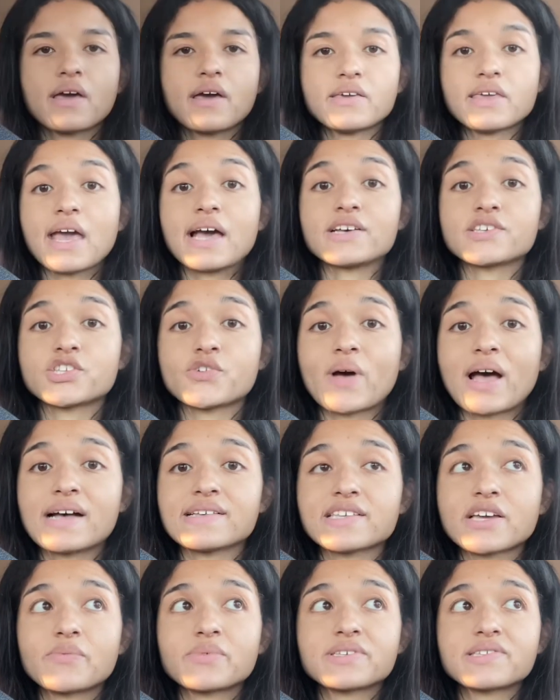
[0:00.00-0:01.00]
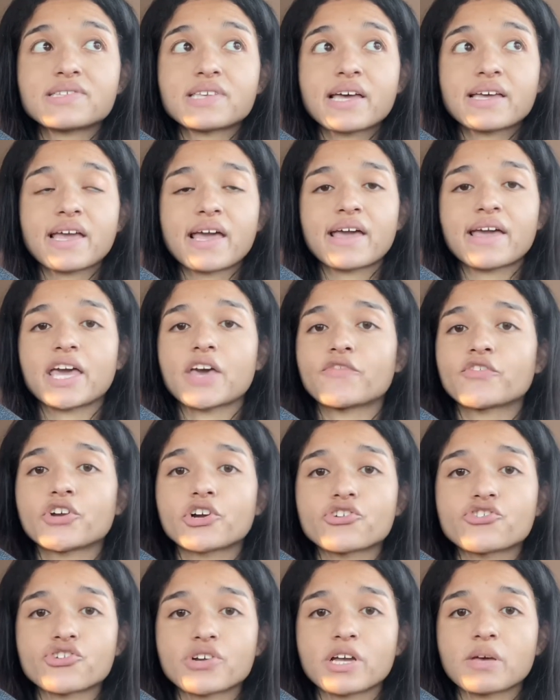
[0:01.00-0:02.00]
yeah, so as I was saying, if
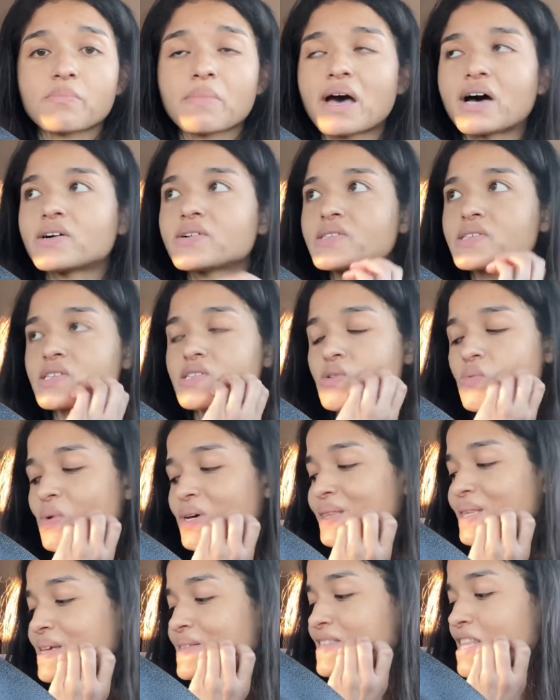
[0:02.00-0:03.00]
your drink melts with these